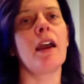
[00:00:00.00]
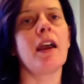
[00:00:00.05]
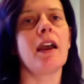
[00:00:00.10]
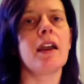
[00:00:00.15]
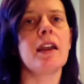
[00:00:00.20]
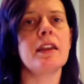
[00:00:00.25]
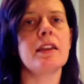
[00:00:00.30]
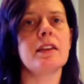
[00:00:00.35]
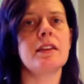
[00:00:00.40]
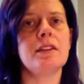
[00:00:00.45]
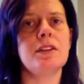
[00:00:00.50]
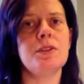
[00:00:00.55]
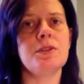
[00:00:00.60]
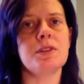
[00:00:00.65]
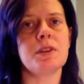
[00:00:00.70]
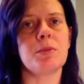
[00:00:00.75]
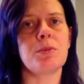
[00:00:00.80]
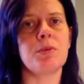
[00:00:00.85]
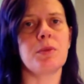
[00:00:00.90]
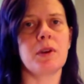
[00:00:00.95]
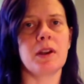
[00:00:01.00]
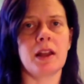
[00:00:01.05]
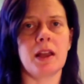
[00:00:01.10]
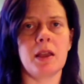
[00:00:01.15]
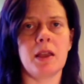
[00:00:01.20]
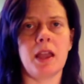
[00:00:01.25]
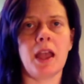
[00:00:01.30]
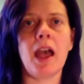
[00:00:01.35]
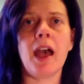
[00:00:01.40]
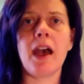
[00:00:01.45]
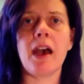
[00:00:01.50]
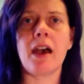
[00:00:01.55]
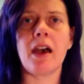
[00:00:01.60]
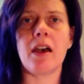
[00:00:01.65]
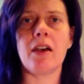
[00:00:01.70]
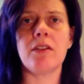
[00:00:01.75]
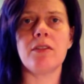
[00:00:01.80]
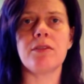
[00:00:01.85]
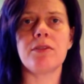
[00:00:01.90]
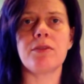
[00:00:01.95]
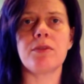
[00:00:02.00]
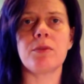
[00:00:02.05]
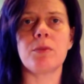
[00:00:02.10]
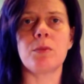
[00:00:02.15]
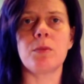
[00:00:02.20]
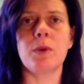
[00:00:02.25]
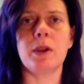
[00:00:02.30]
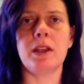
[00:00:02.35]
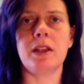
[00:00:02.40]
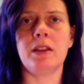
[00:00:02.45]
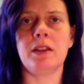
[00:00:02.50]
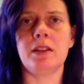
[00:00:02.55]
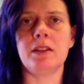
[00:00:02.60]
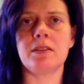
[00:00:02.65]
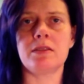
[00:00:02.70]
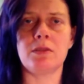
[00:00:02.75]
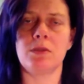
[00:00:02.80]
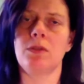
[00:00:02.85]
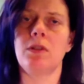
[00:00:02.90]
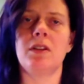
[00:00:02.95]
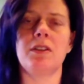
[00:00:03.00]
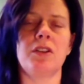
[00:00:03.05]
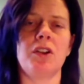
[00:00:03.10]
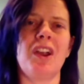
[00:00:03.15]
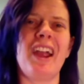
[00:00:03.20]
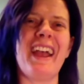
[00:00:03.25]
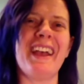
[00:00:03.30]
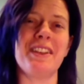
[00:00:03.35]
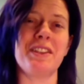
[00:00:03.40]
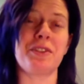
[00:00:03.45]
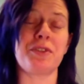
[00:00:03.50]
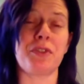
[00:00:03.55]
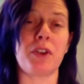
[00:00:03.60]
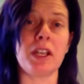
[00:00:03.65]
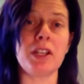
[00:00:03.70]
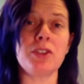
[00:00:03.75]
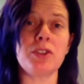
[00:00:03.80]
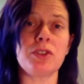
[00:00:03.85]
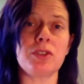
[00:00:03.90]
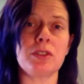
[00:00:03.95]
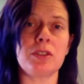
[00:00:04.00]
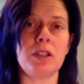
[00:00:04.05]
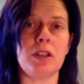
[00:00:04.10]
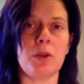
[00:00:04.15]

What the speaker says: I can use up what I have when it's no longer as fresh,